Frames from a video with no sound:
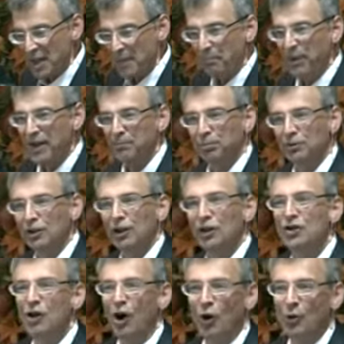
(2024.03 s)
that people
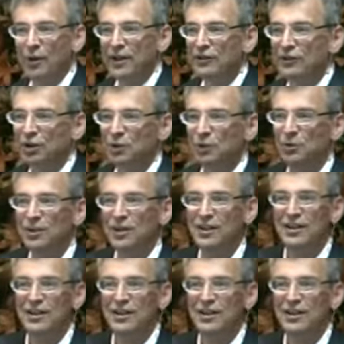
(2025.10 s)
are going to